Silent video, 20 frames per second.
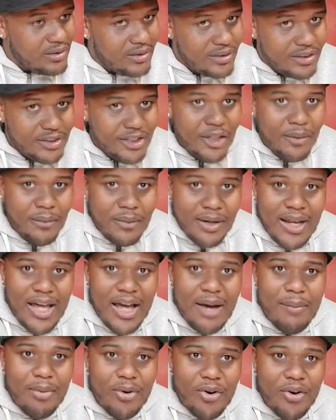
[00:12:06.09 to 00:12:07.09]
Jim
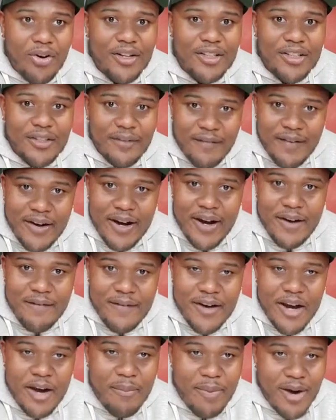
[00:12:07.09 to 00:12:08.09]
Clyburn is a very,
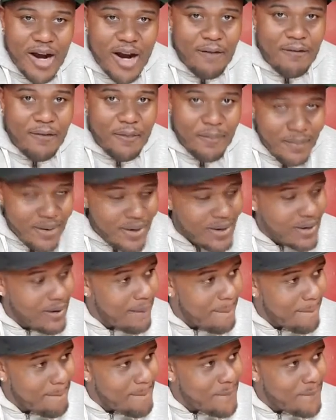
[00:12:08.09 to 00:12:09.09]
very powerful man.